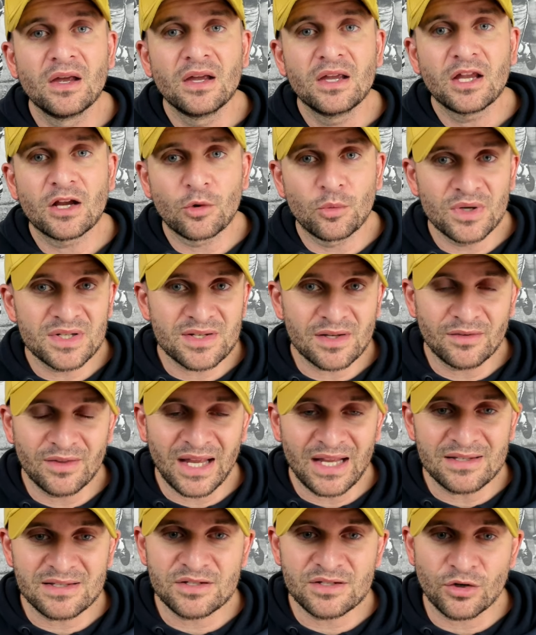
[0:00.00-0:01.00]
Here was
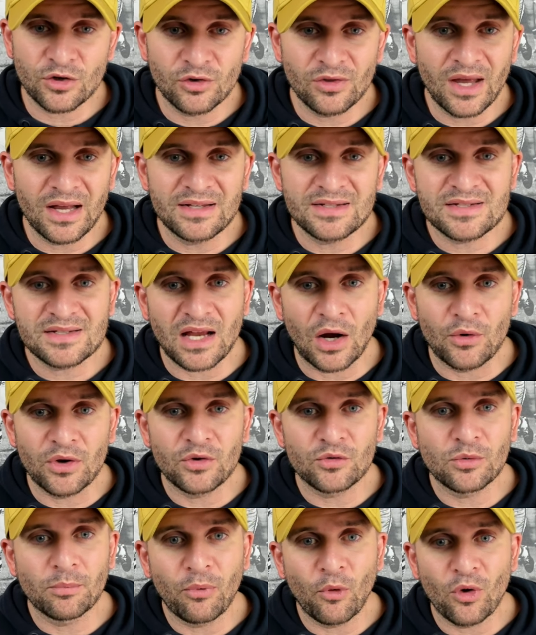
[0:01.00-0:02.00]
Lance Zierlein's scouting
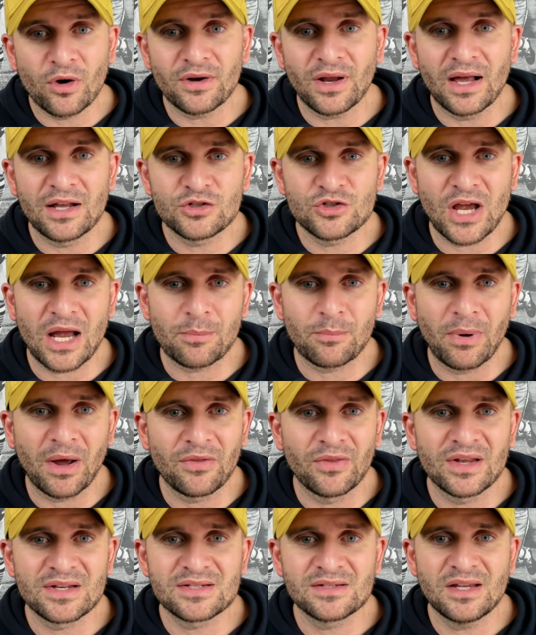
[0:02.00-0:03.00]
report on Jack
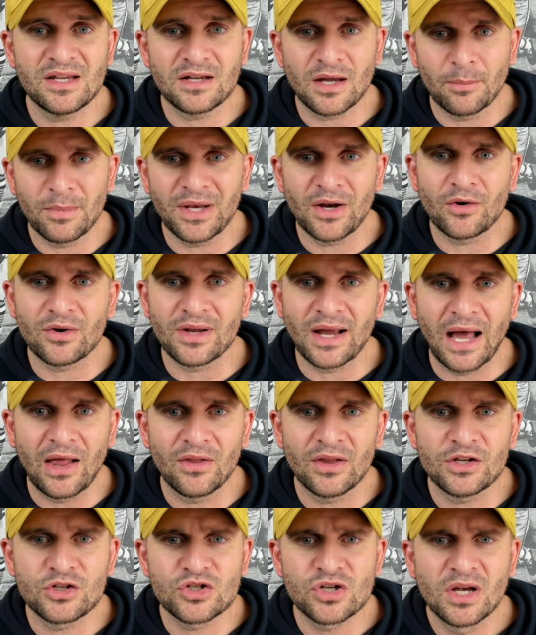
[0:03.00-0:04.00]
Podlesny coming out of
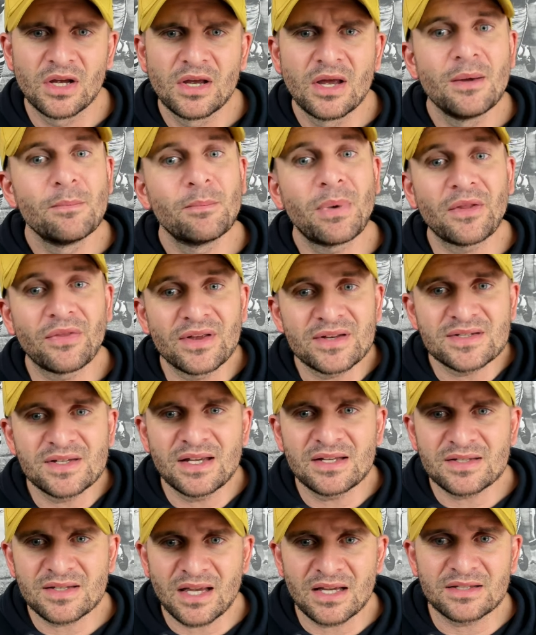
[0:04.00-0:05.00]
college. Podlesny
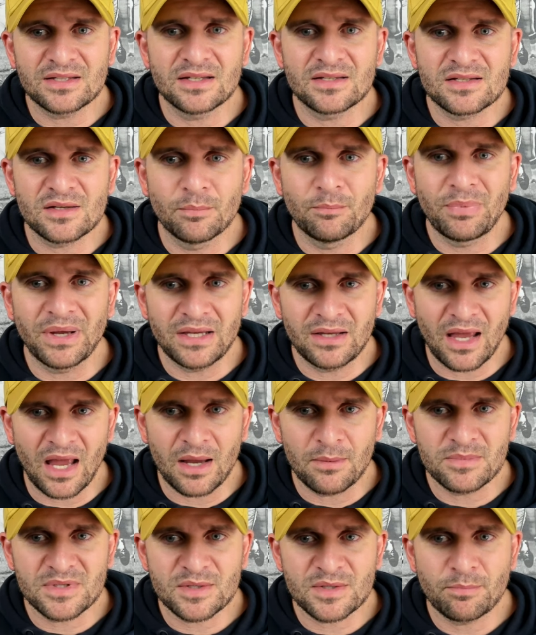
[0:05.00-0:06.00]
has kicked in some big
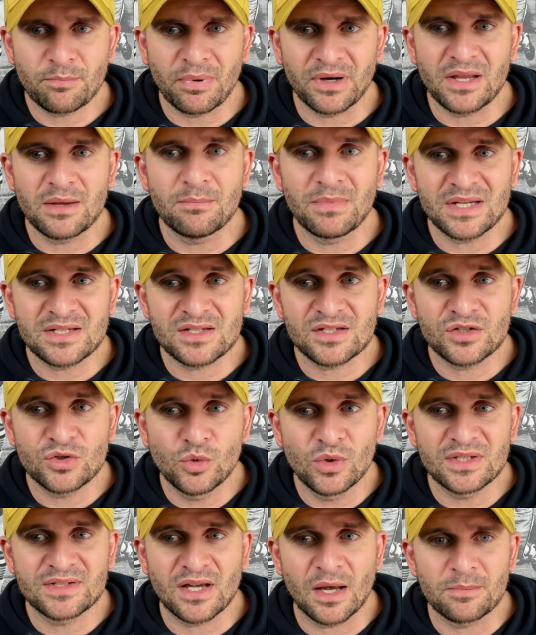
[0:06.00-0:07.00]
games, but he missed
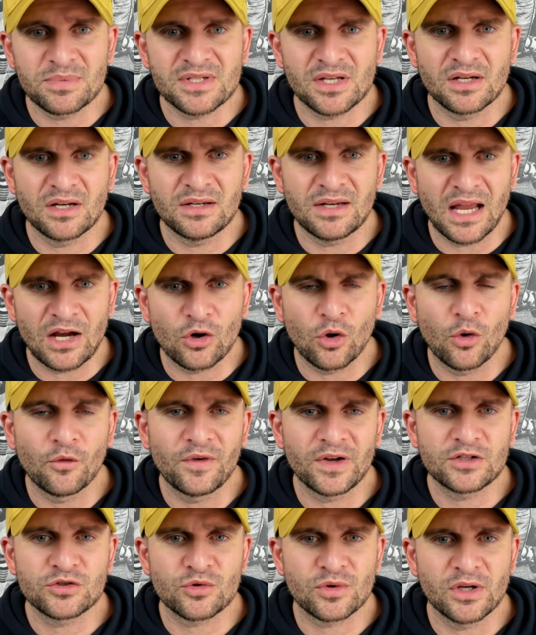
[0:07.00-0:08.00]
two attempts in a narrow
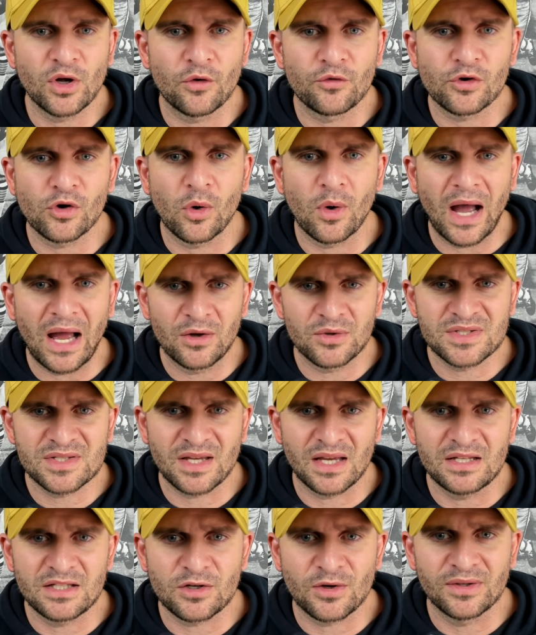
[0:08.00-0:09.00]
victory over Ohio
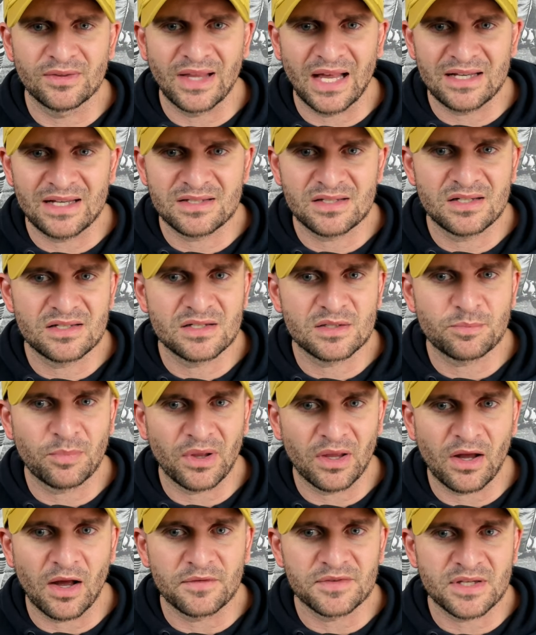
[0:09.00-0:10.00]
State during last season's
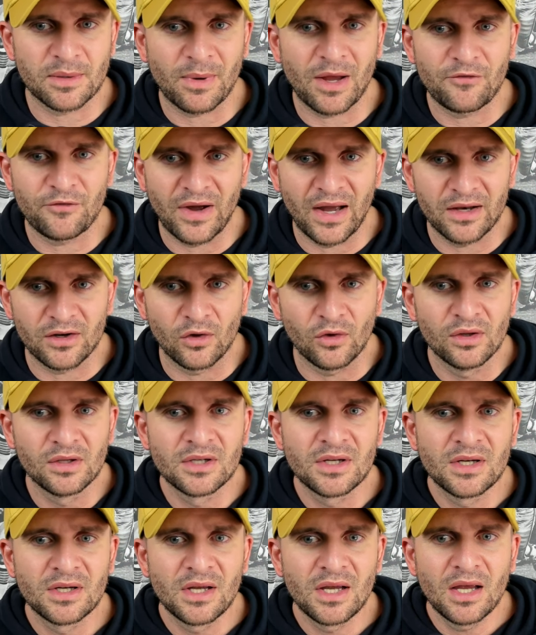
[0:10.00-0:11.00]
playoff semifinal.
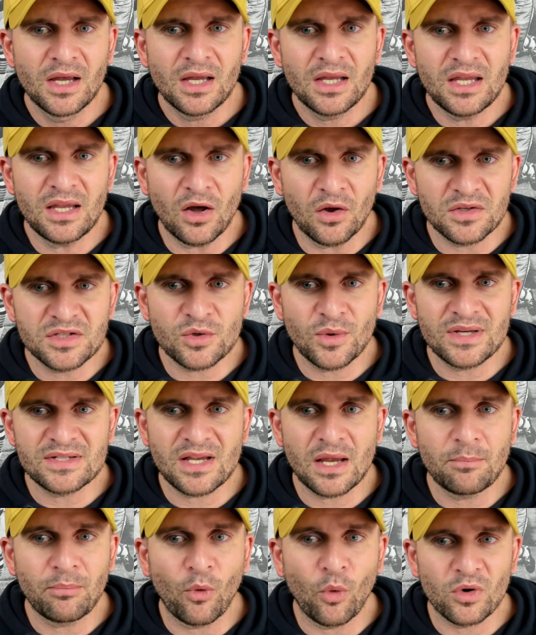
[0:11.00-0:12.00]
He also has
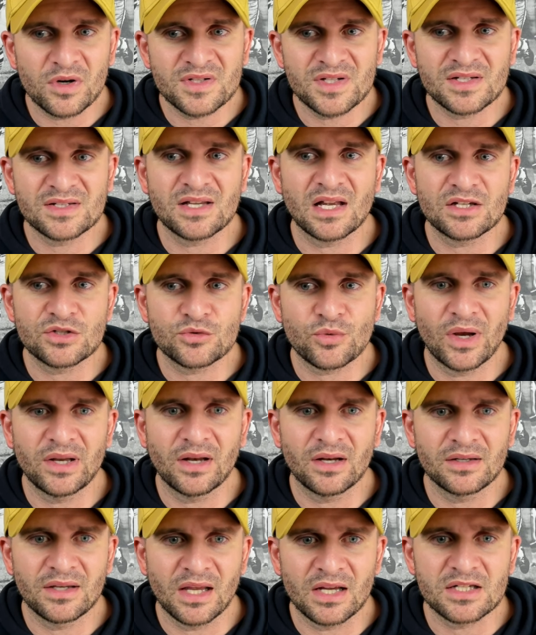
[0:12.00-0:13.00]
a poor success rate
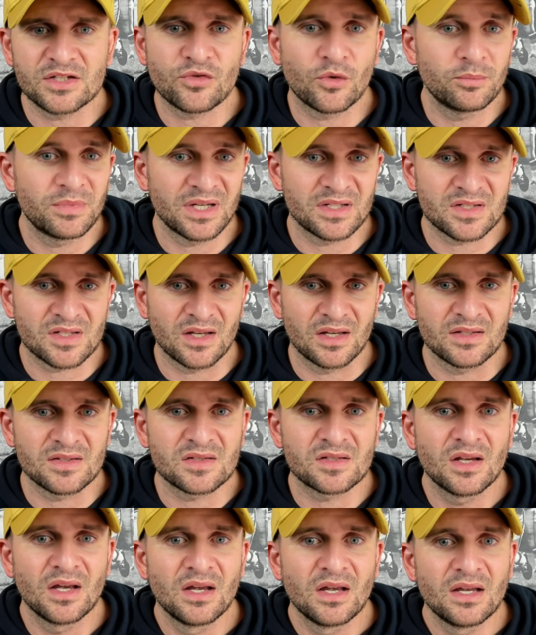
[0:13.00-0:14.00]
on kicks from
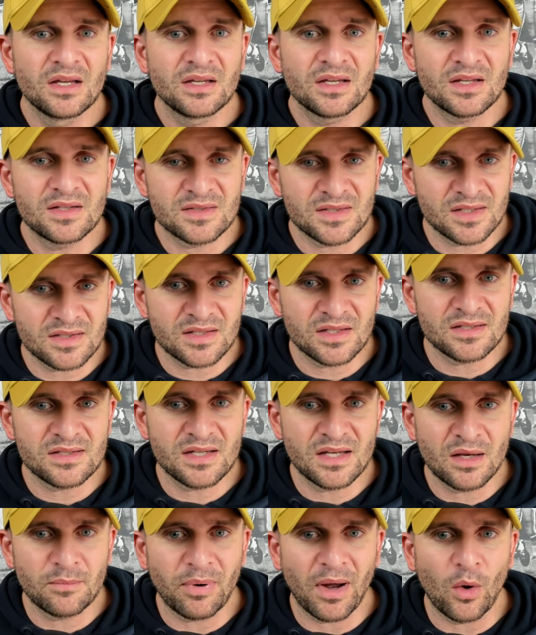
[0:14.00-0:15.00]
distance.
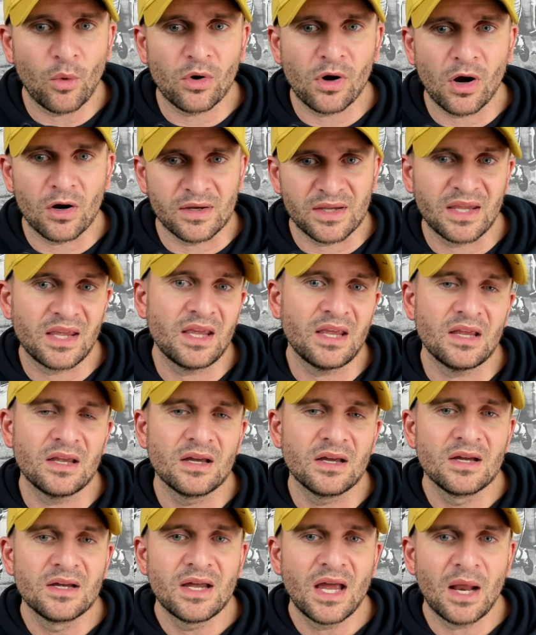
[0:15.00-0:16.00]
Consistency and power are key,
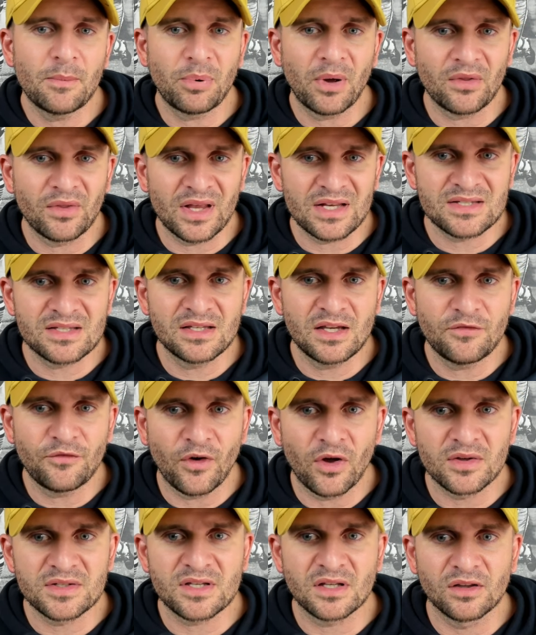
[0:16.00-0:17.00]
and Podlesny
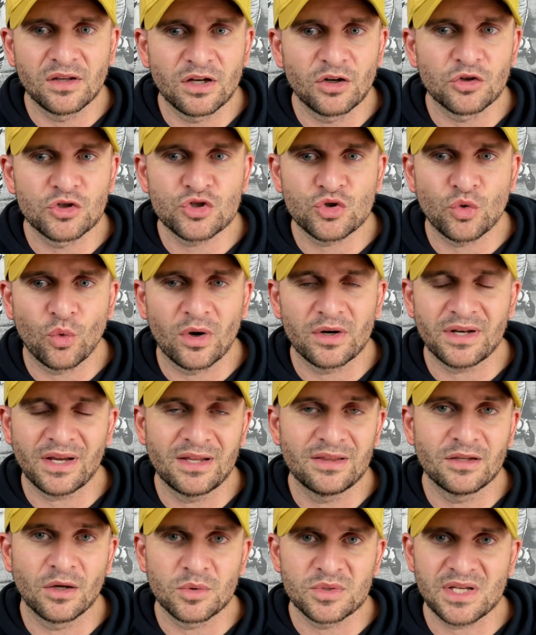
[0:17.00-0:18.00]
falls a little short
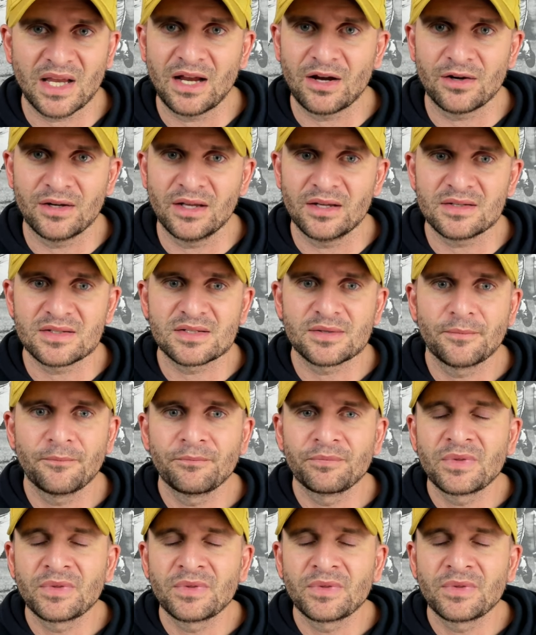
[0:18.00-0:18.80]
in those areas.